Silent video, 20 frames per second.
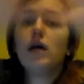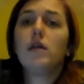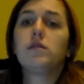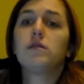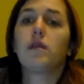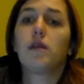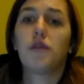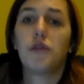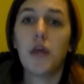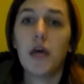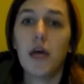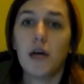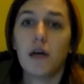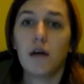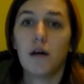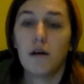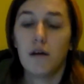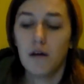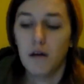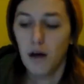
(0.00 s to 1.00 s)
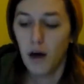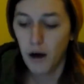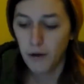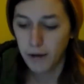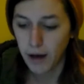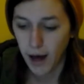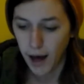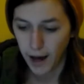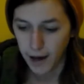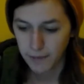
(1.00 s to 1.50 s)
It's a thing.
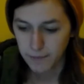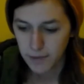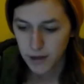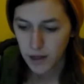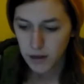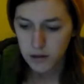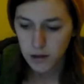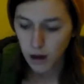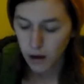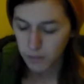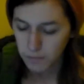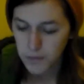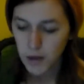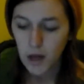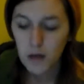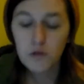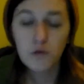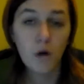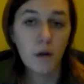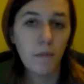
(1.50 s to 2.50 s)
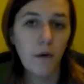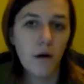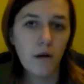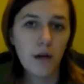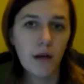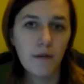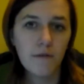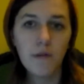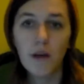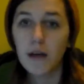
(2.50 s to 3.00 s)
Okay, so
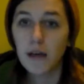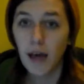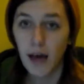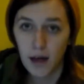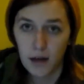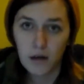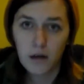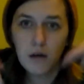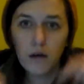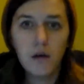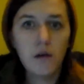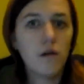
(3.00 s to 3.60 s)
store-bought gift again.